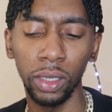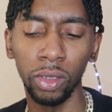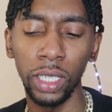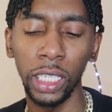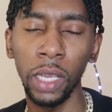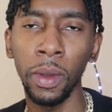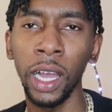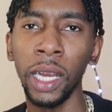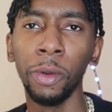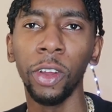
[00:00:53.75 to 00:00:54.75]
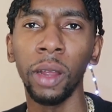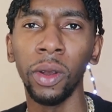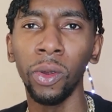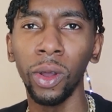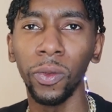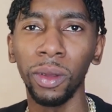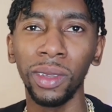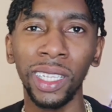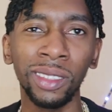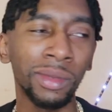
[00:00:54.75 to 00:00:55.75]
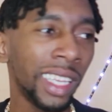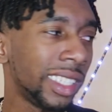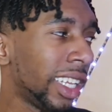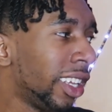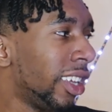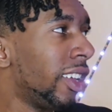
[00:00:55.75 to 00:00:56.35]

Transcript: Once I kick back, I them create my logo for me, you see me I say.